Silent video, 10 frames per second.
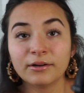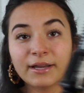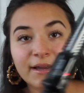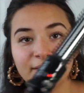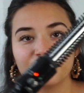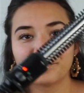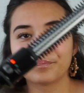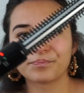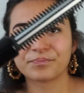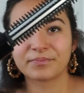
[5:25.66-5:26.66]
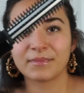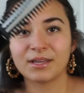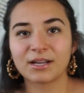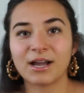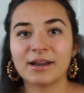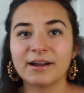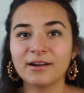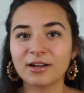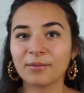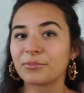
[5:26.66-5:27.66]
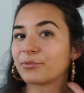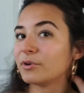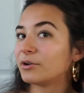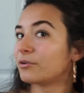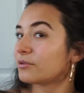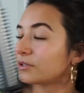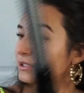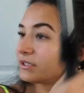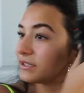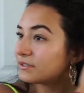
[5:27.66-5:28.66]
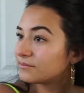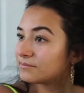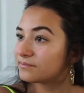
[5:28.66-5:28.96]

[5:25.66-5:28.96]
Okay, Conair, come through. Let's see.